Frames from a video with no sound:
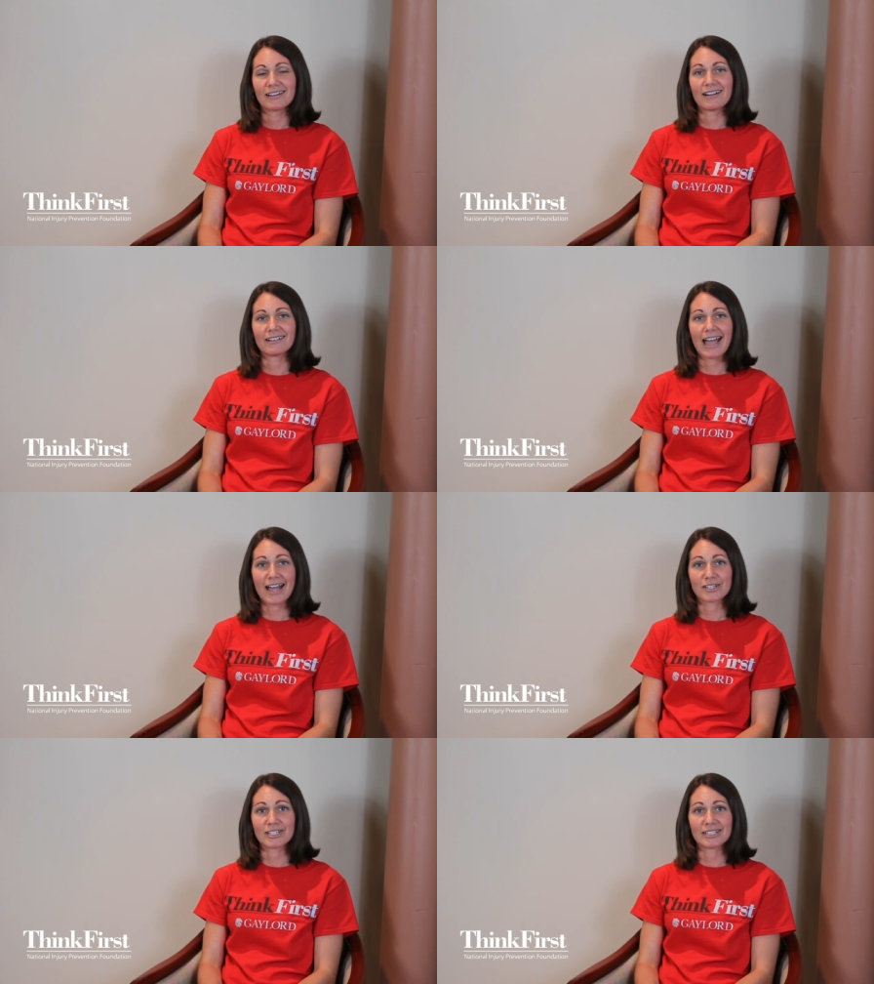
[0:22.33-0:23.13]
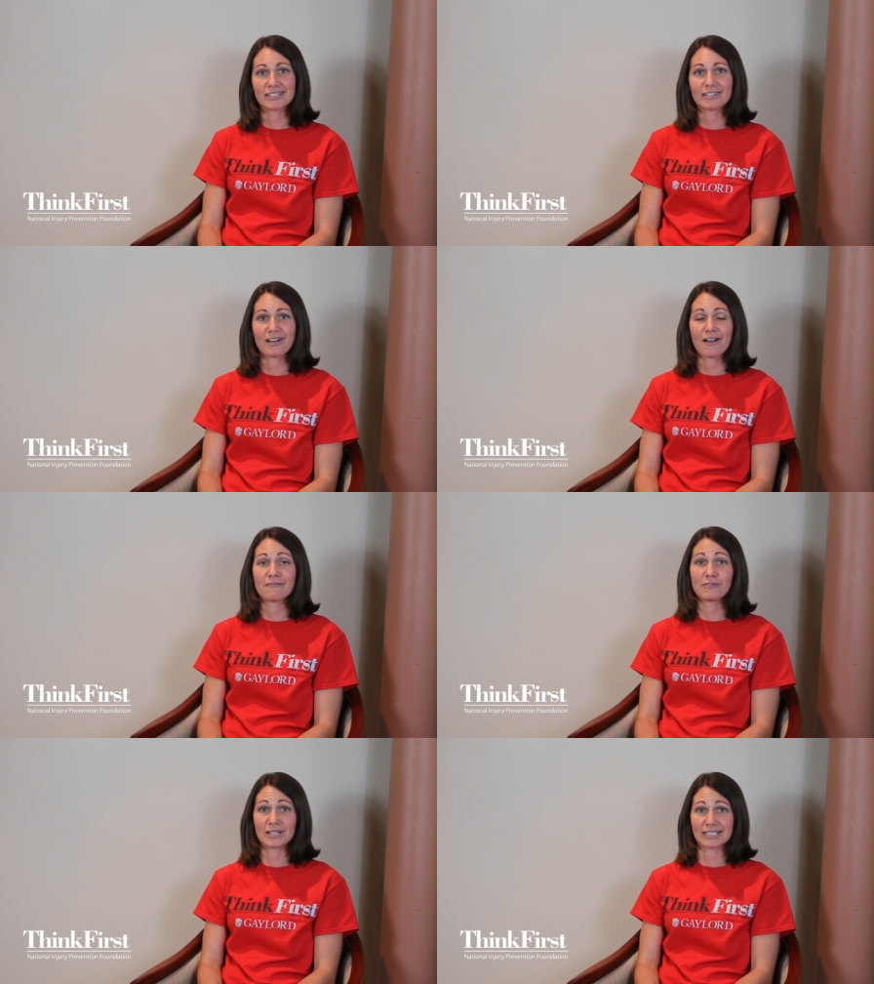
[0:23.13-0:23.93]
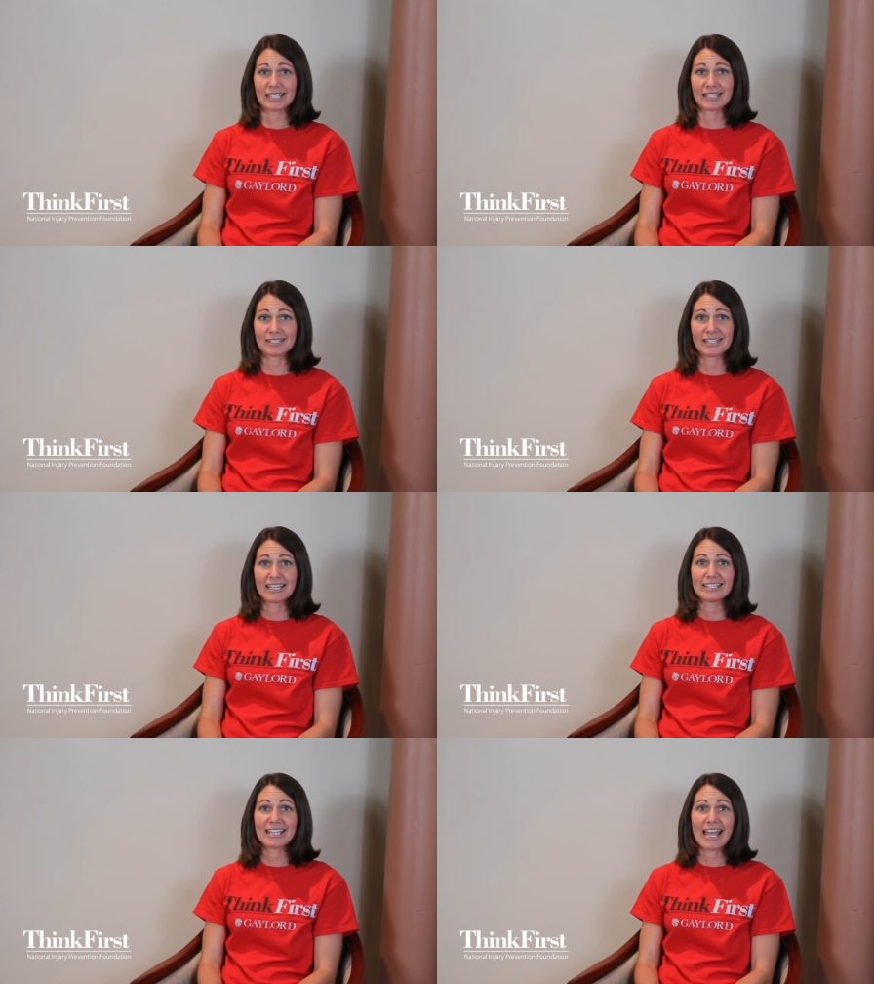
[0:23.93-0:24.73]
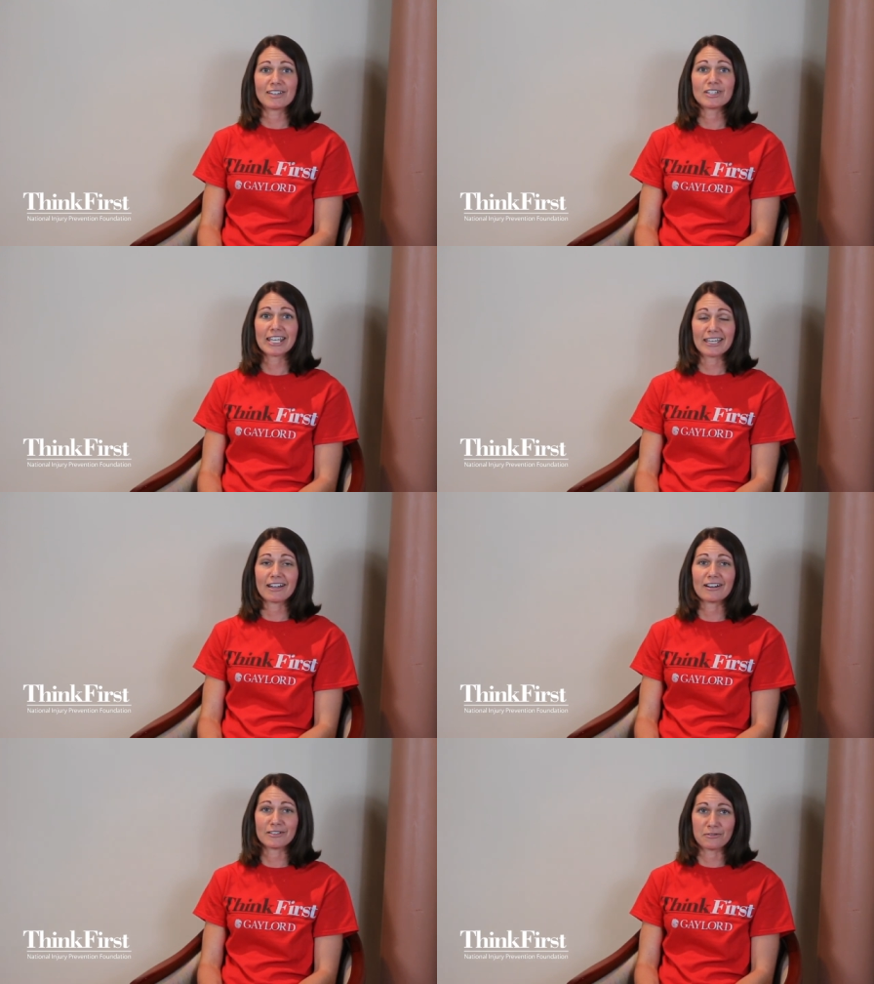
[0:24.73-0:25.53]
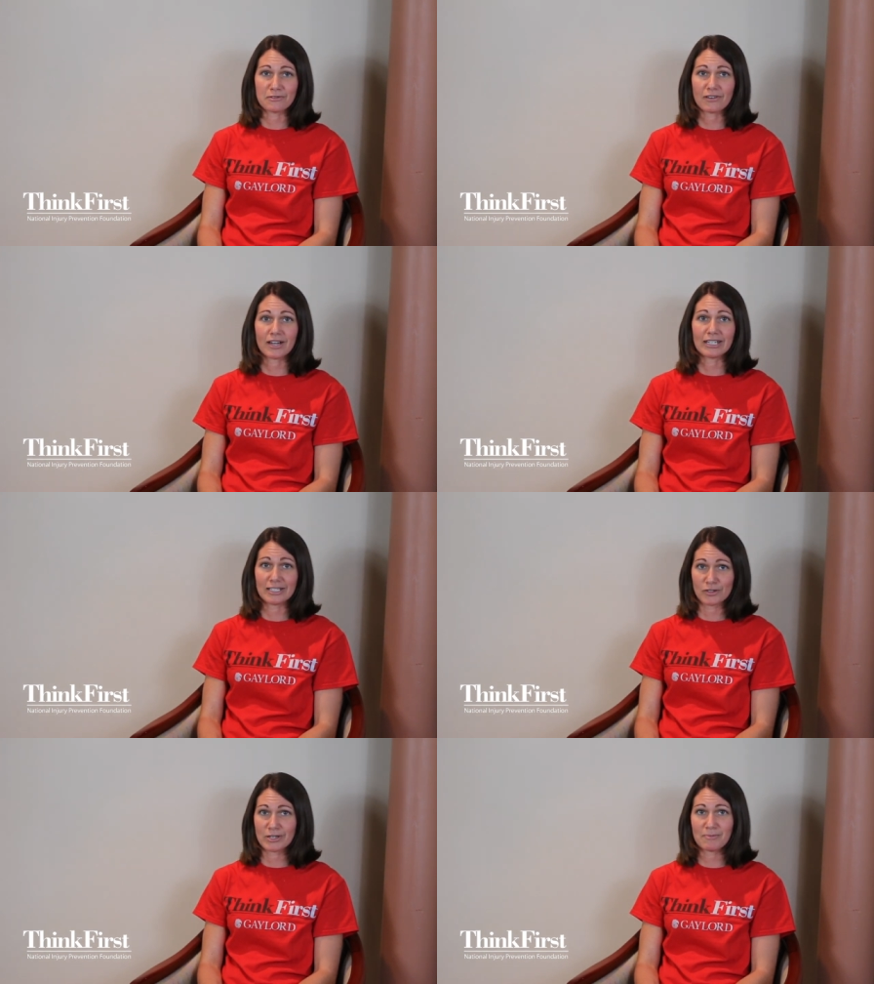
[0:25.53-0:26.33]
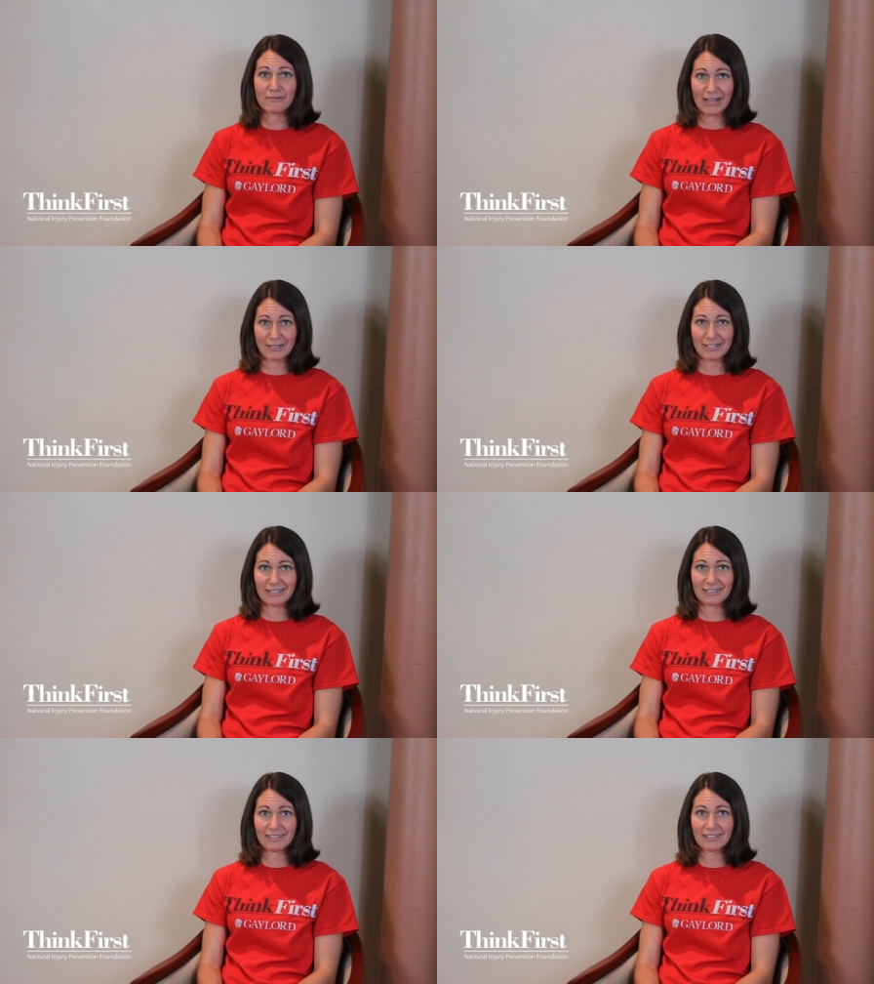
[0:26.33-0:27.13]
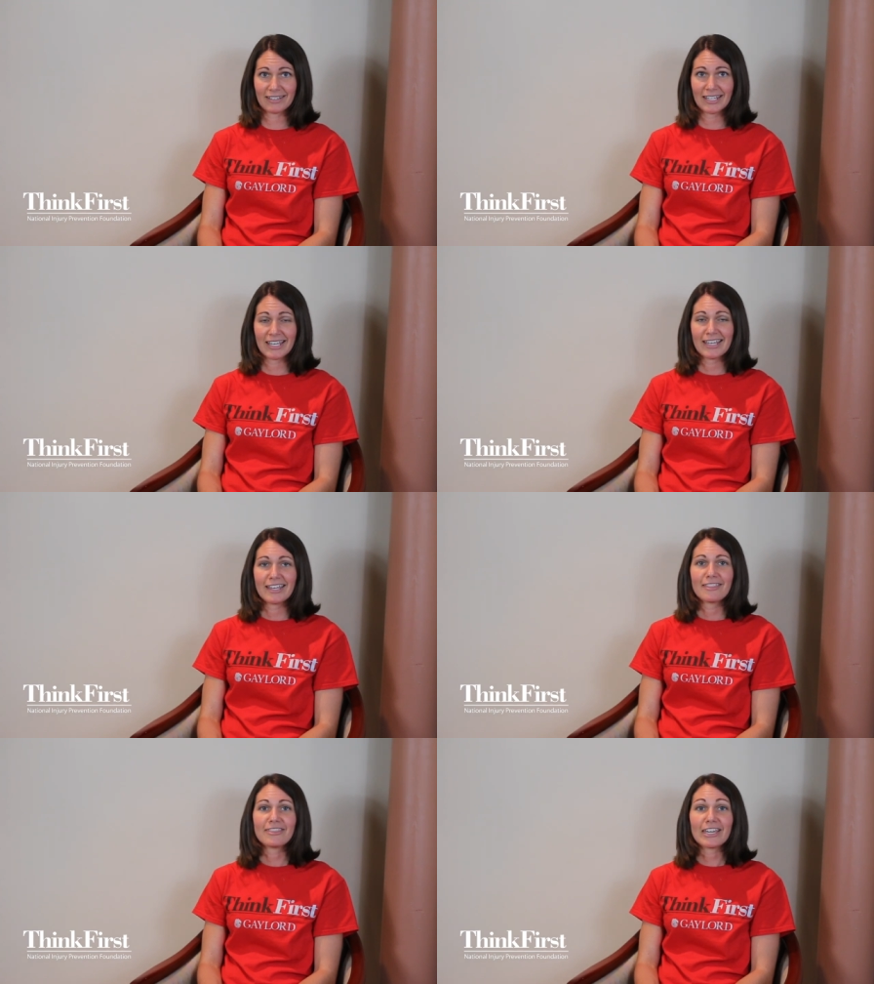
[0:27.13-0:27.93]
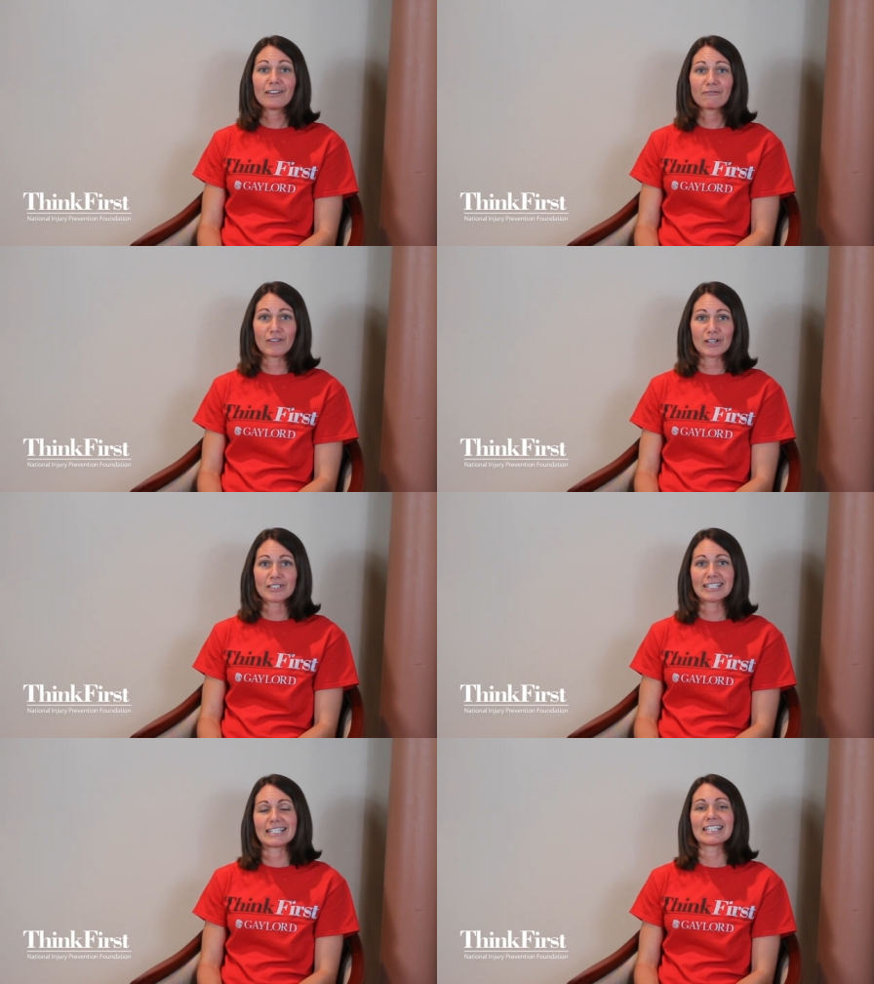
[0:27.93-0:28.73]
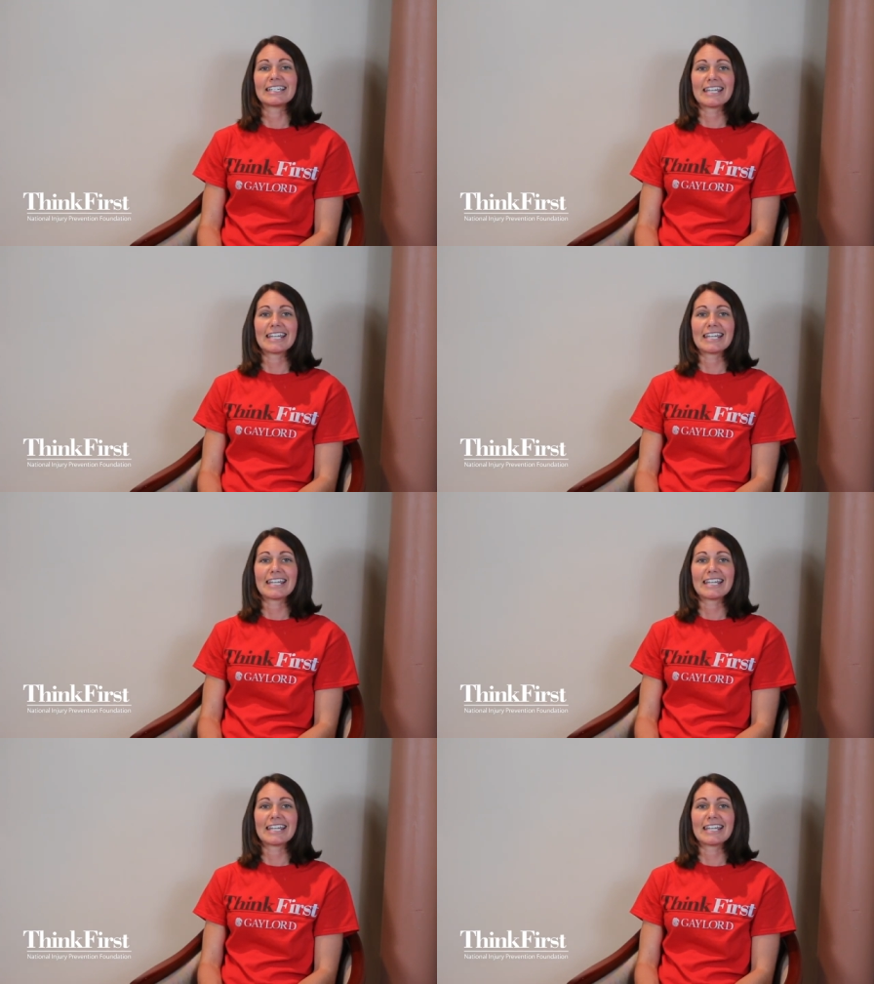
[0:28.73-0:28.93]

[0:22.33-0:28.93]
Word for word: our actions, our voices to educate our youth on injury prevention. Think First is a